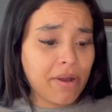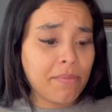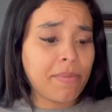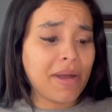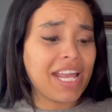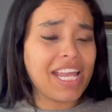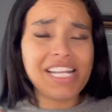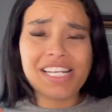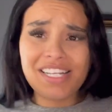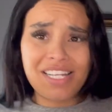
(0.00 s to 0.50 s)
but
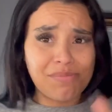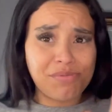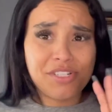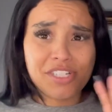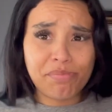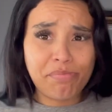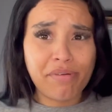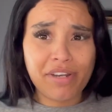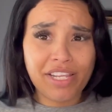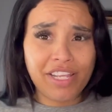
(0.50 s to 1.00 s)
I ended up
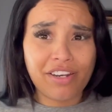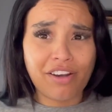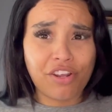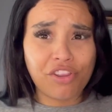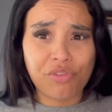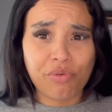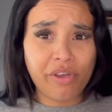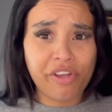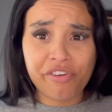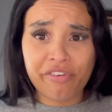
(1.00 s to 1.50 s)
just putting it on
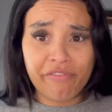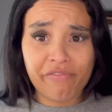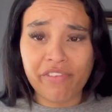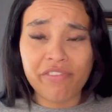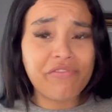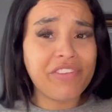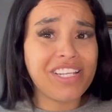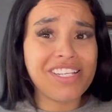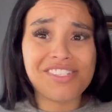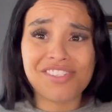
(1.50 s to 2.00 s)

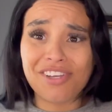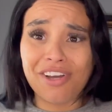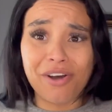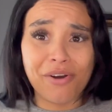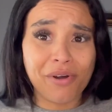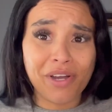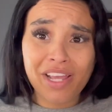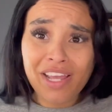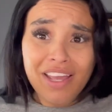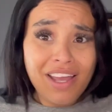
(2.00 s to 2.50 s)
350,
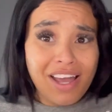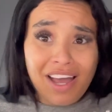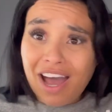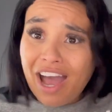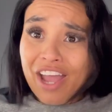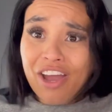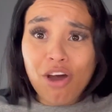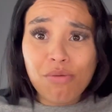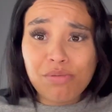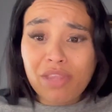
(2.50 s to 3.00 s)
so I
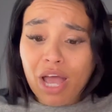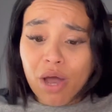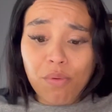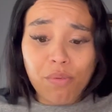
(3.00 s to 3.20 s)
hope that